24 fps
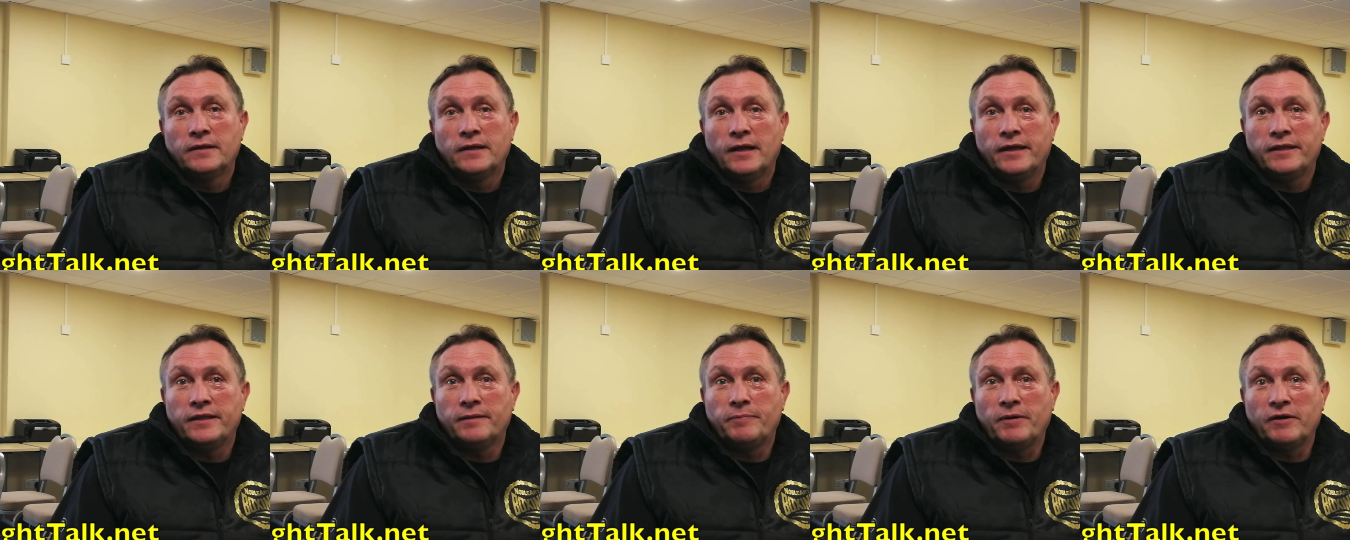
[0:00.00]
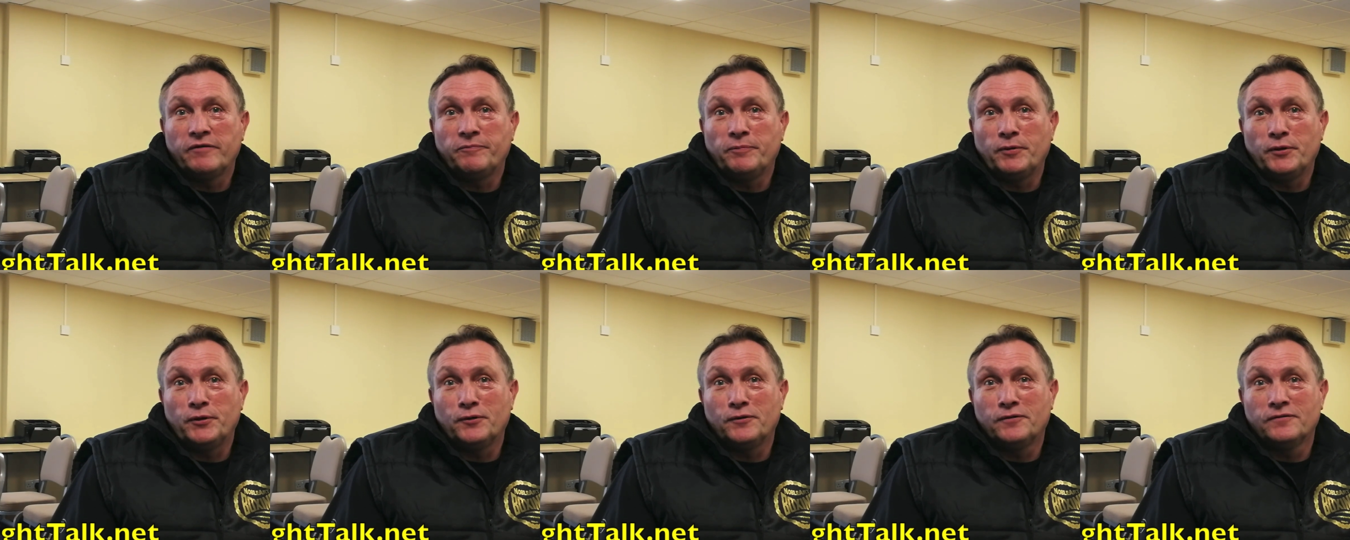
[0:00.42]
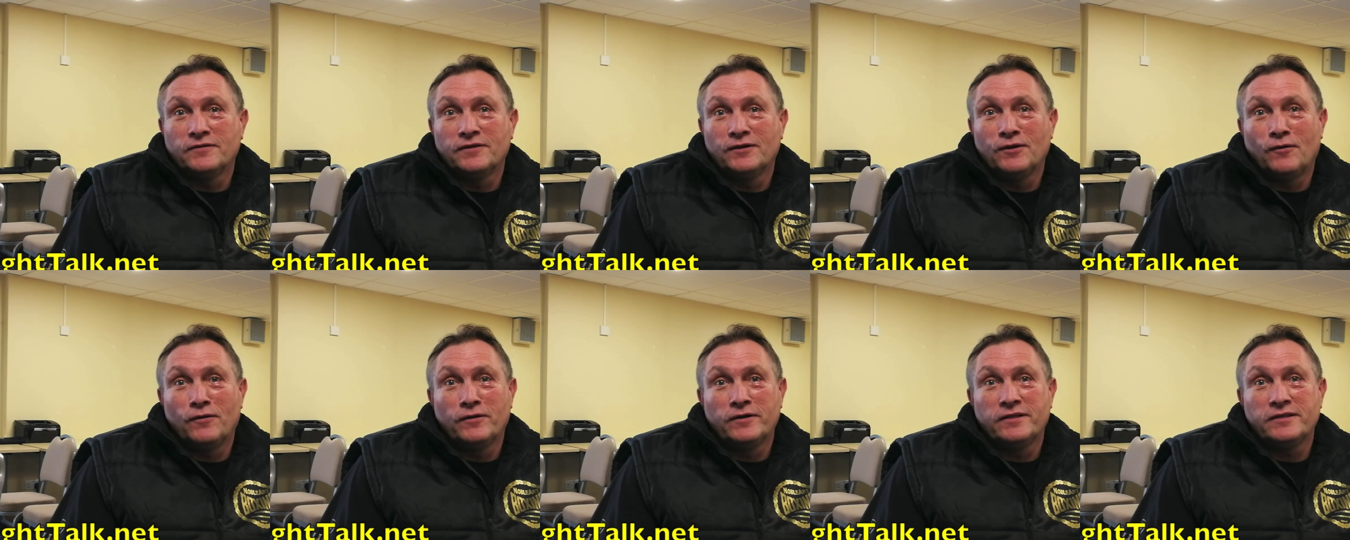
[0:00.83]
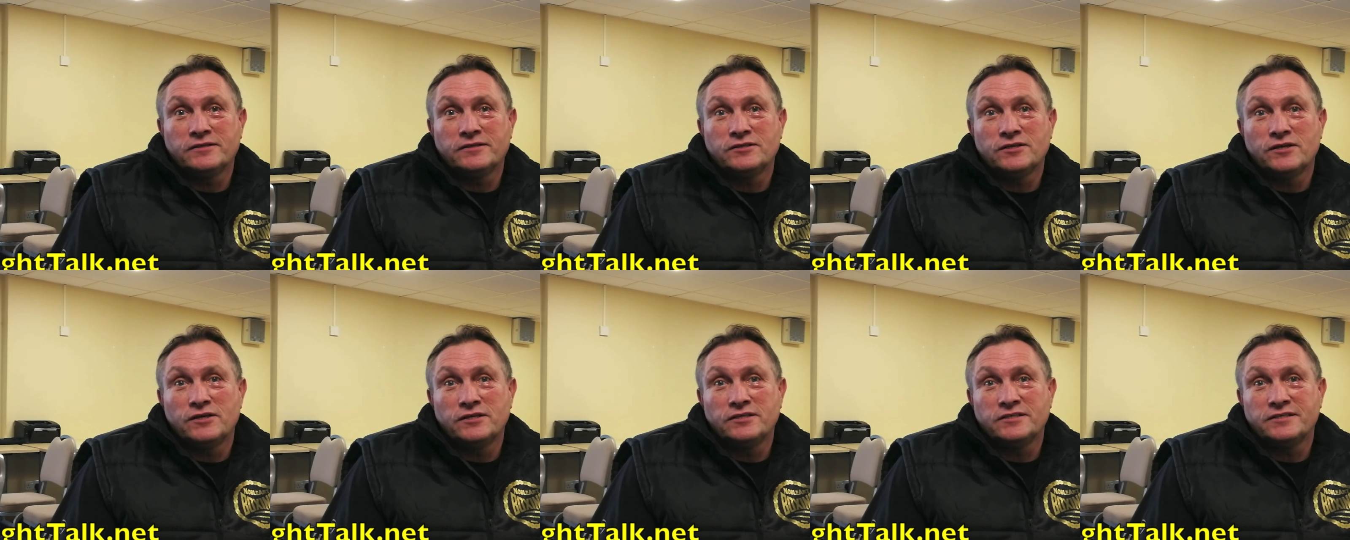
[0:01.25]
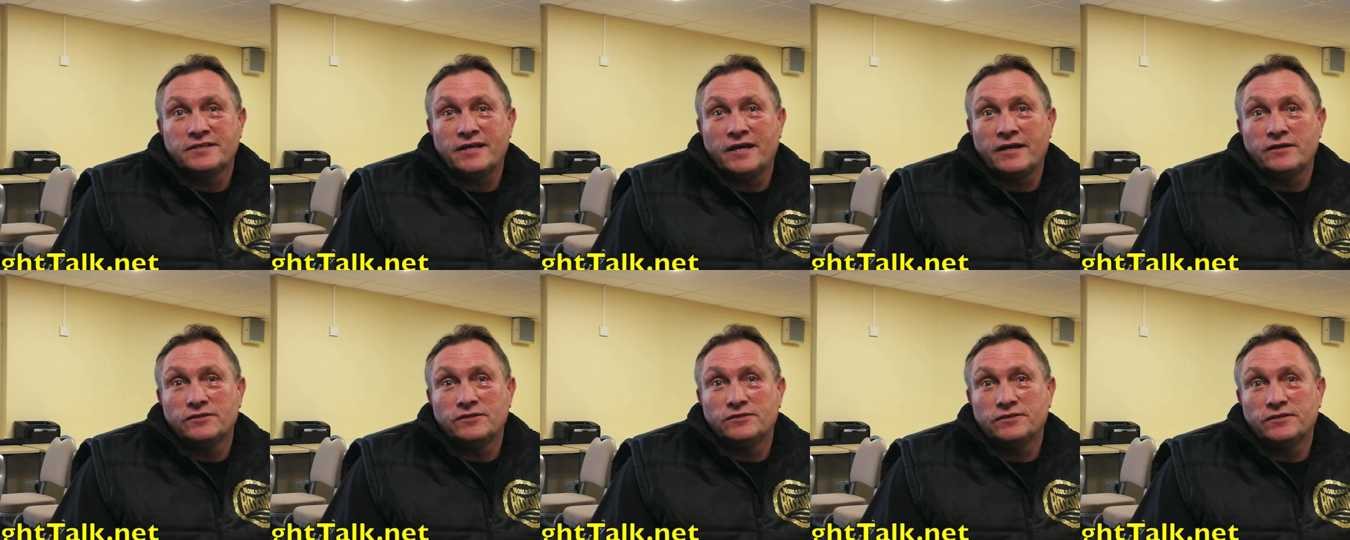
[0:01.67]
And they're both putting it on the line at this early
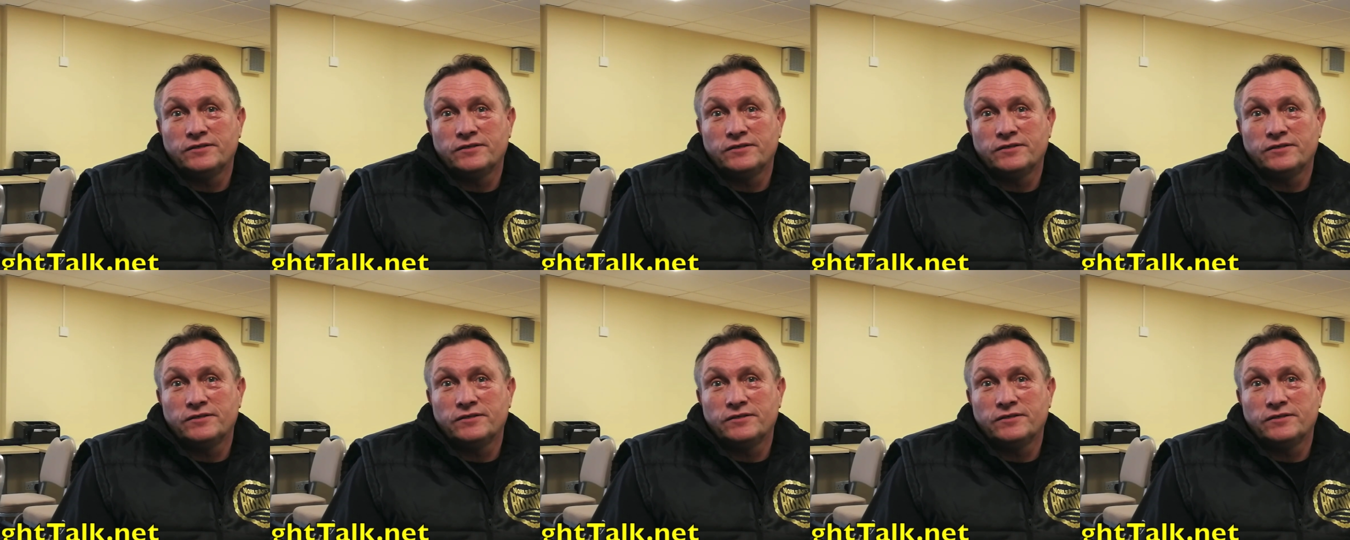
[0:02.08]
stage.